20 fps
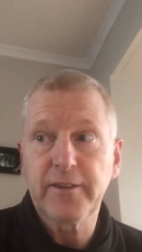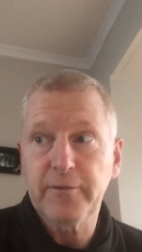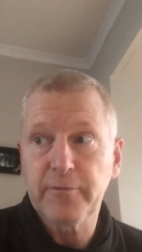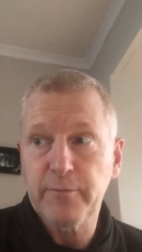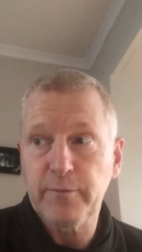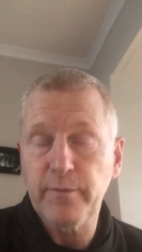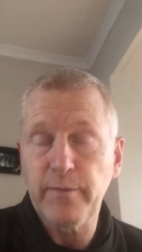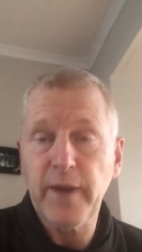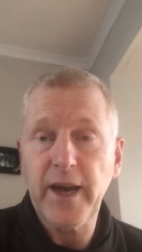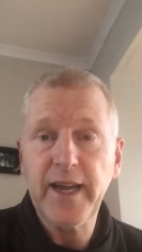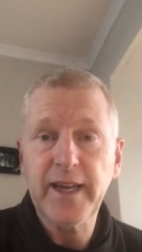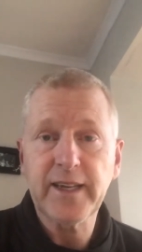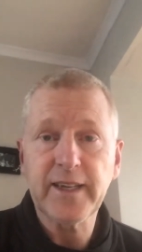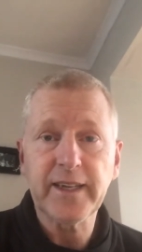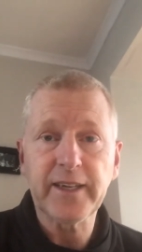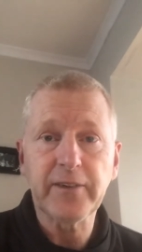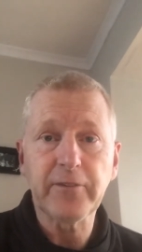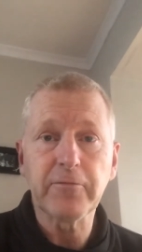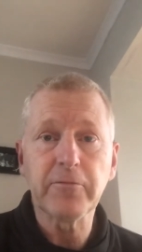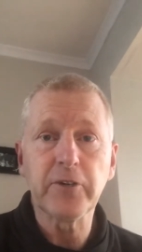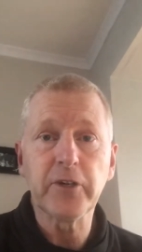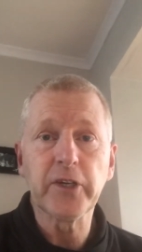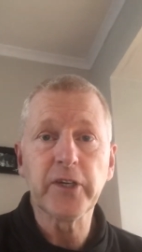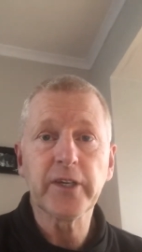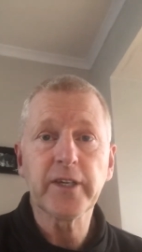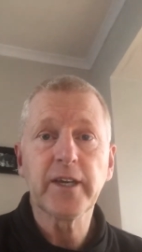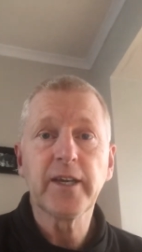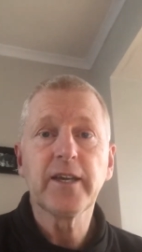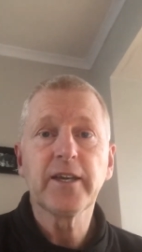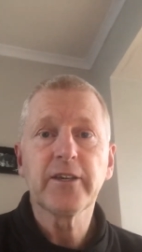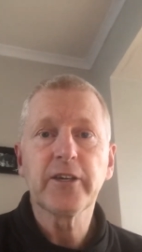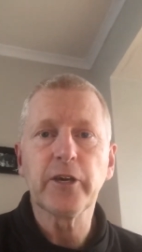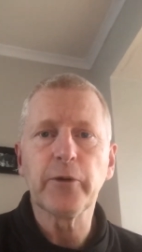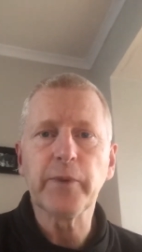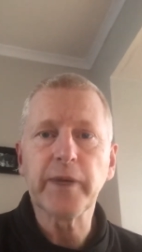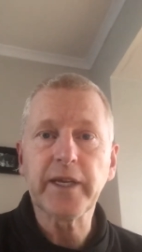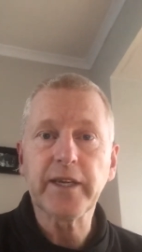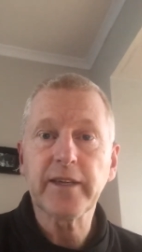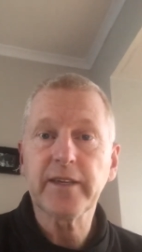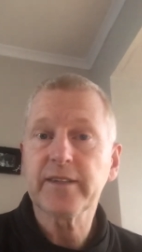my line of work
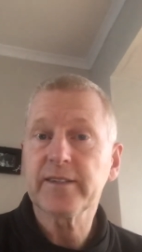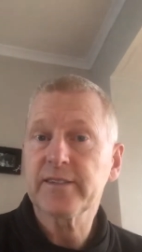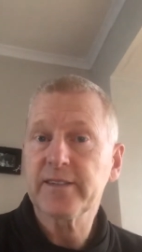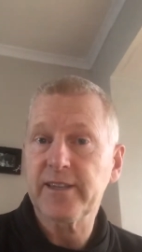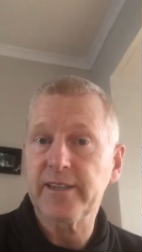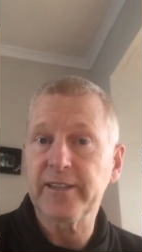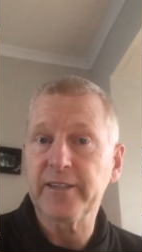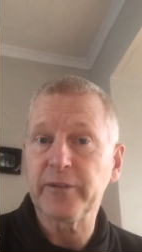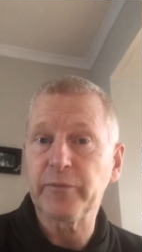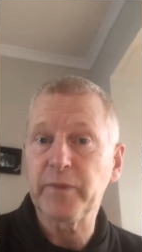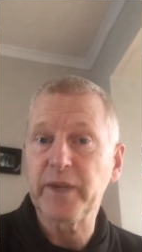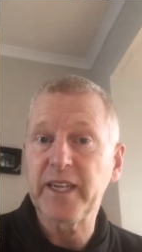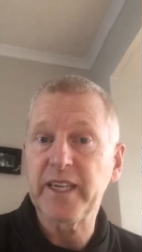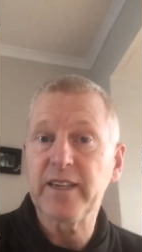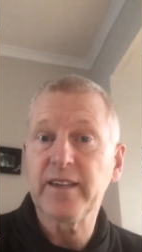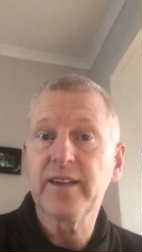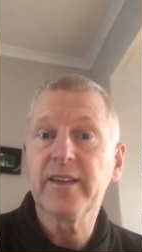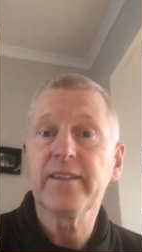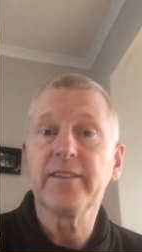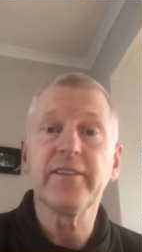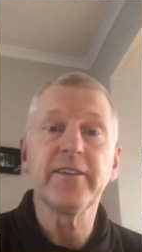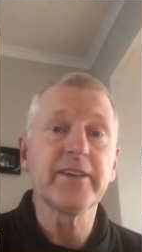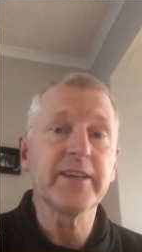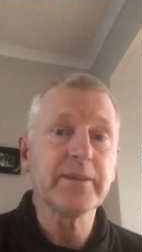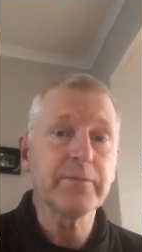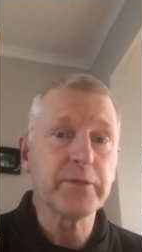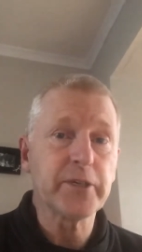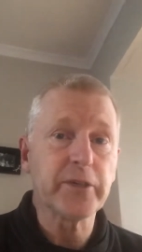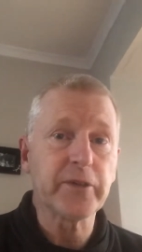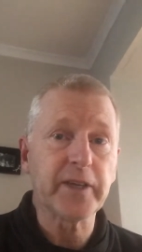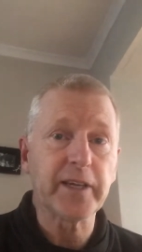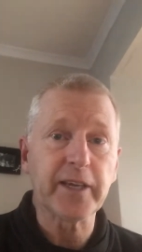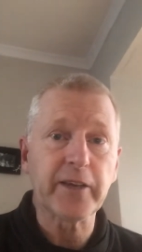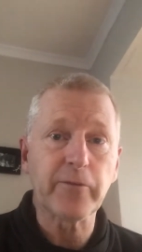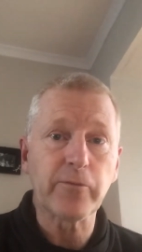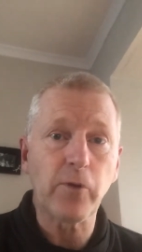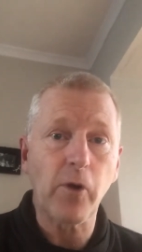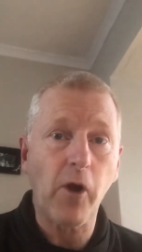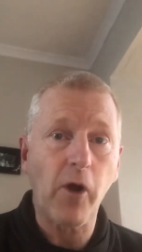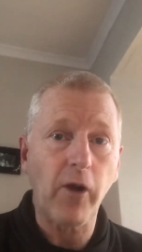coming and telling me that I'm doing it
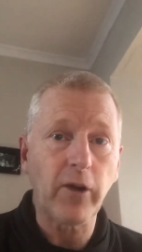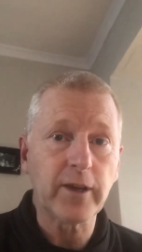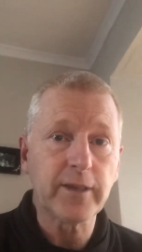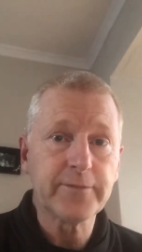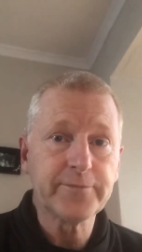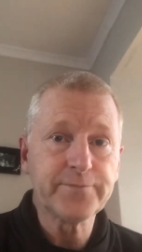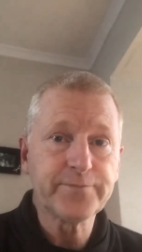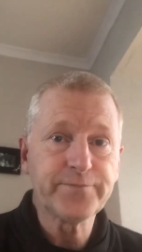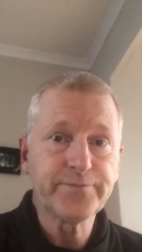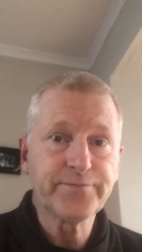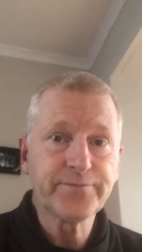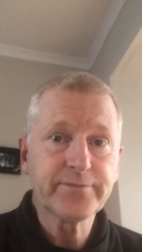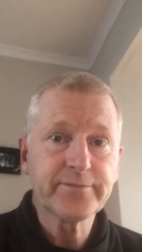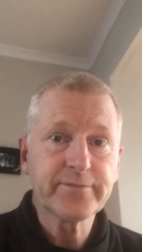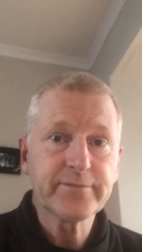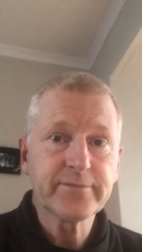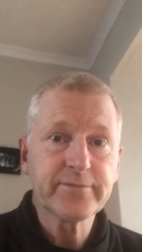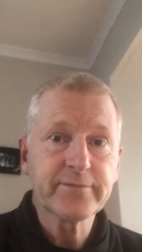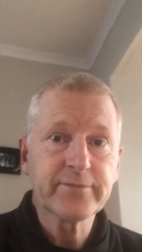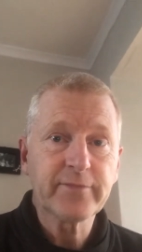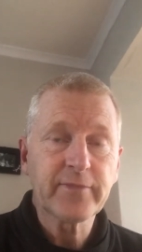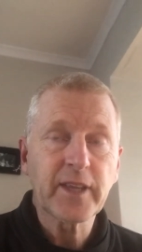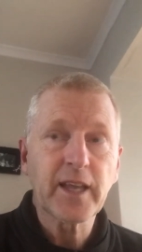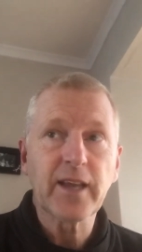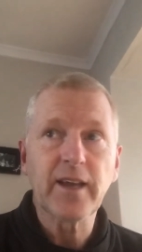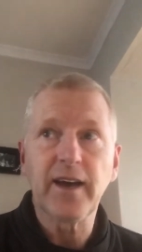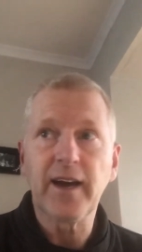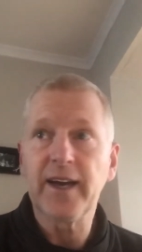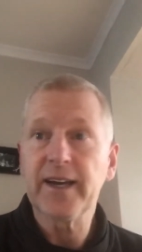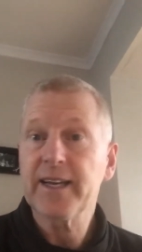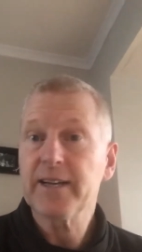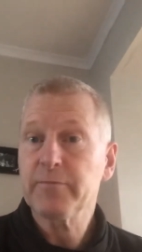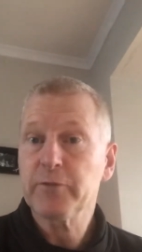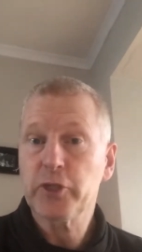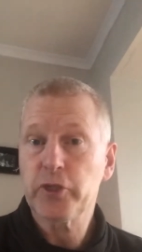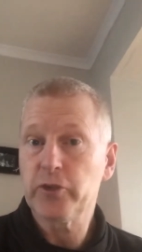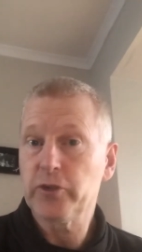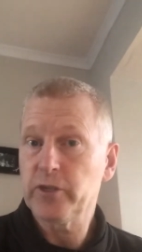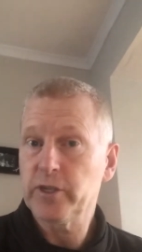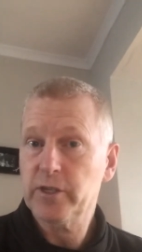wrong. And I'm
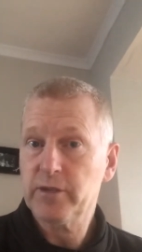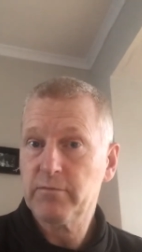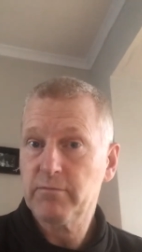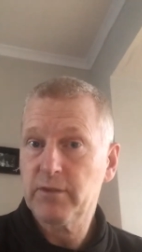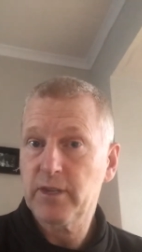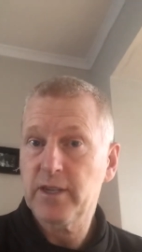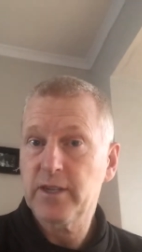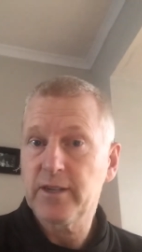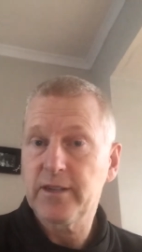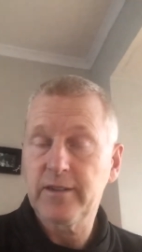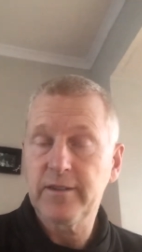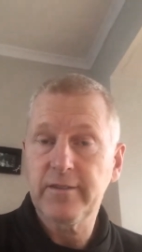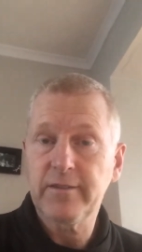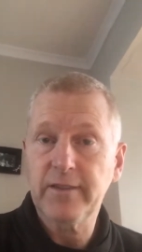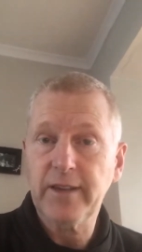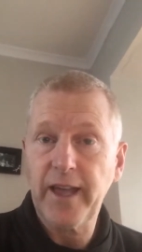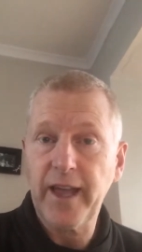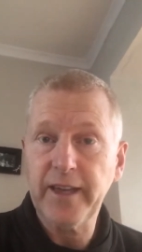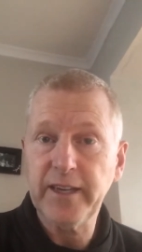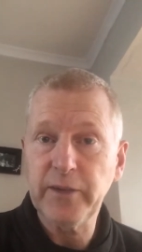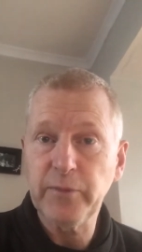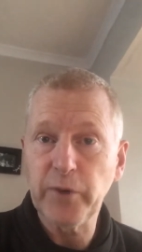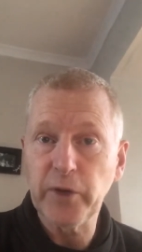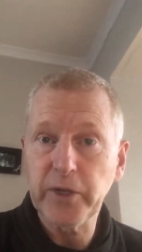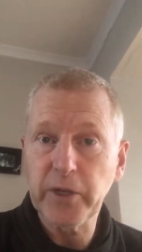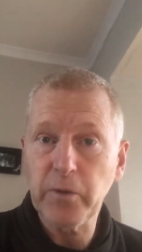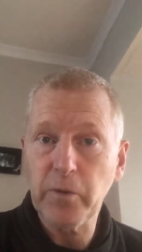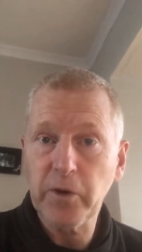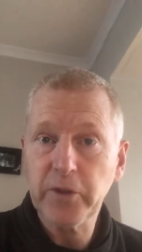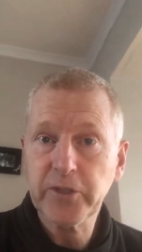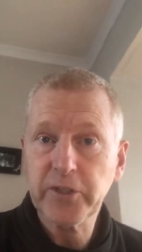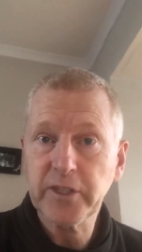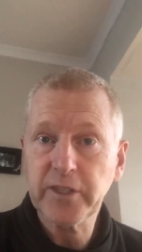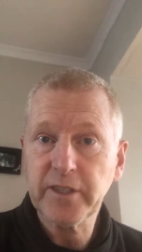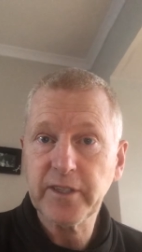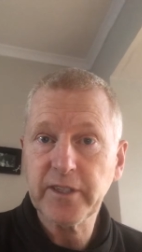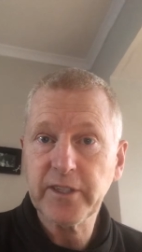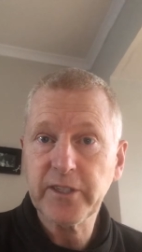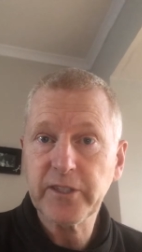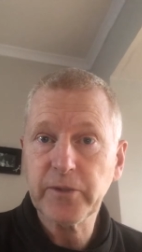sure anybody watching
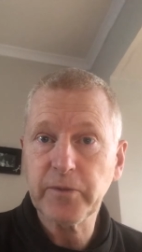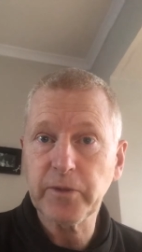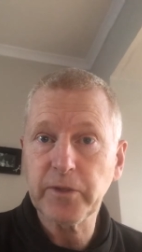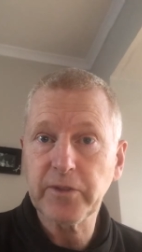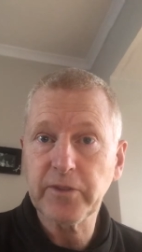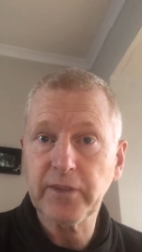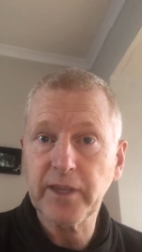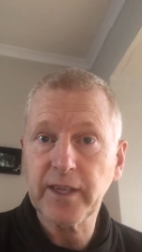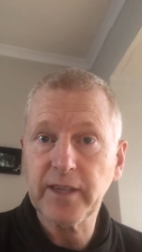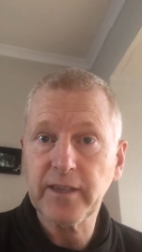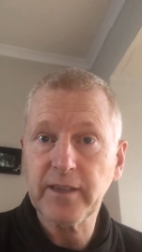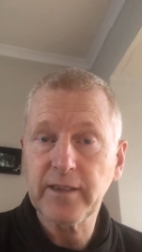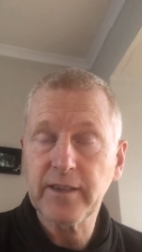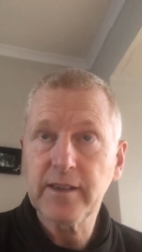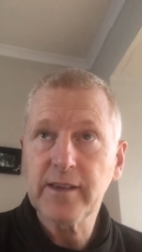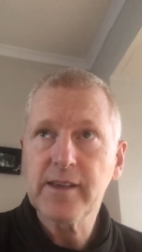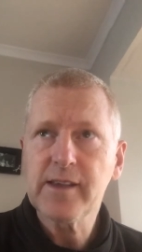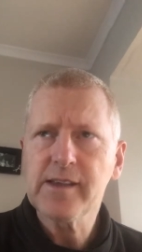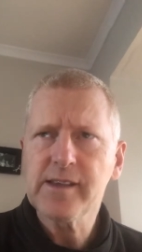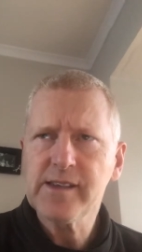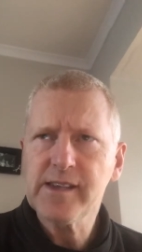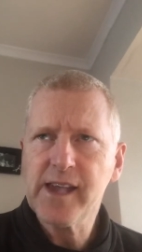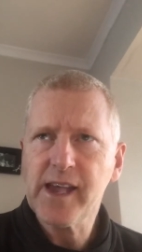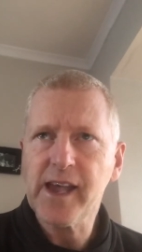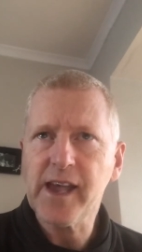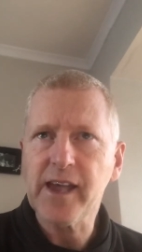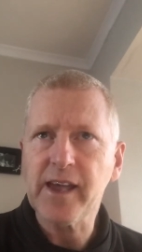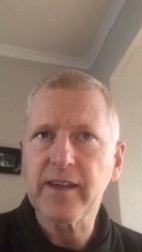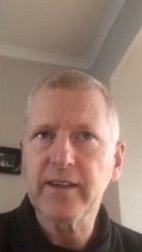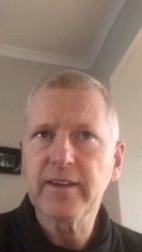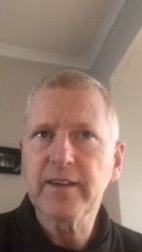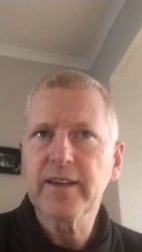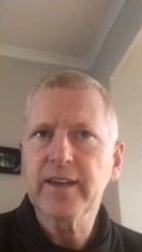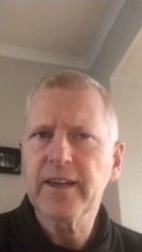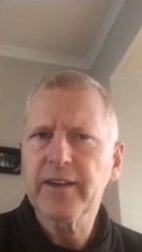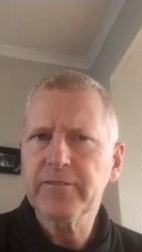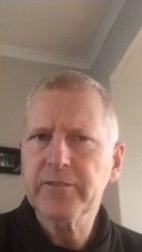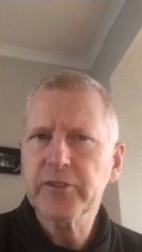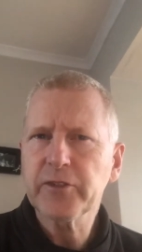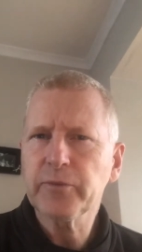this would think, yeah,
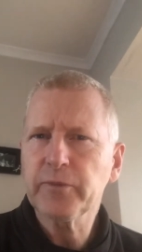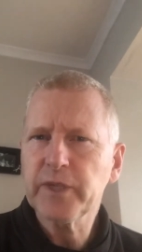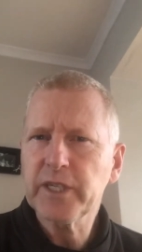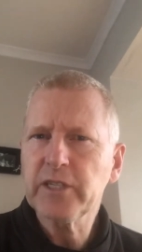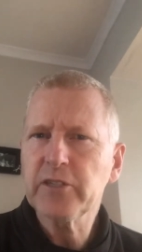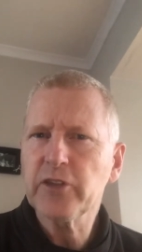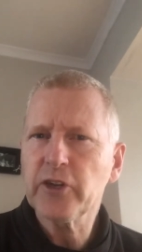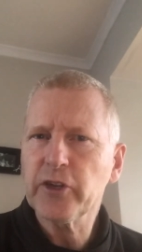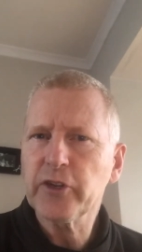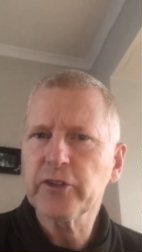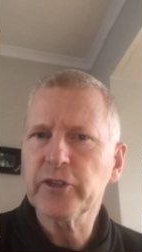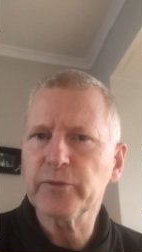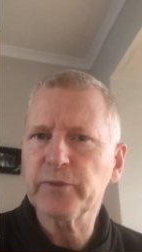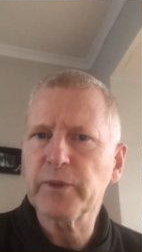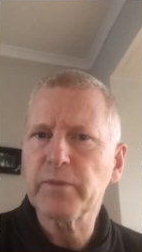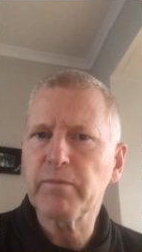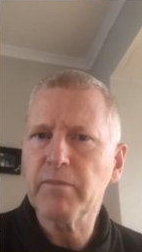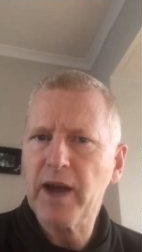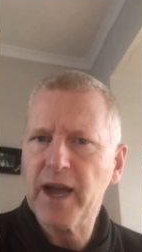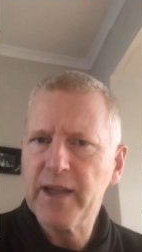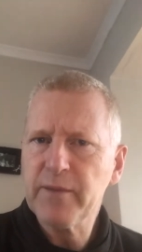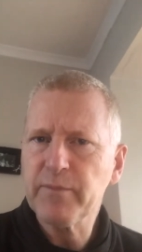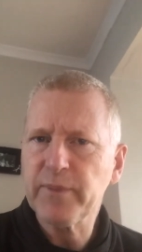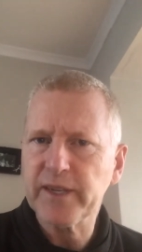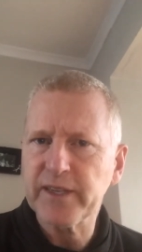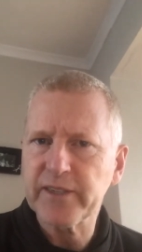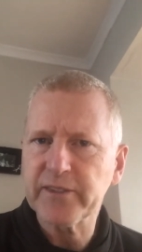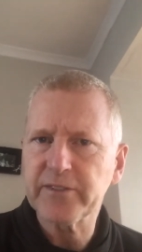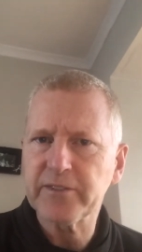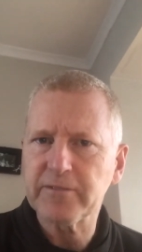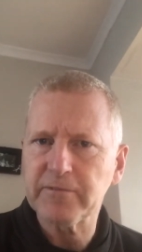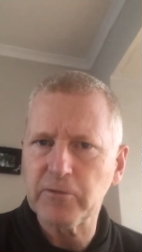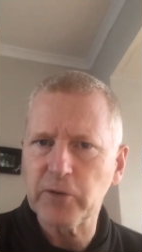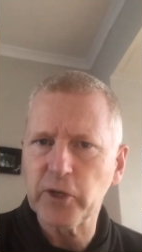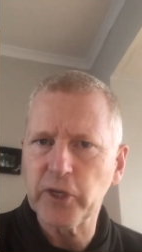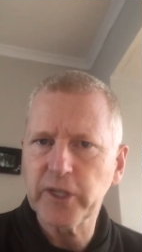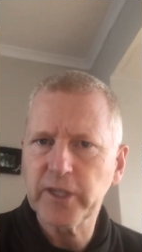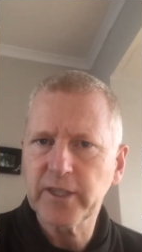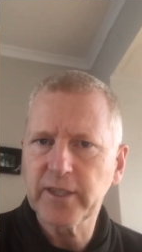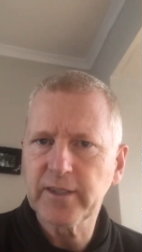if somebody turned up at my place of
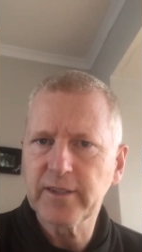work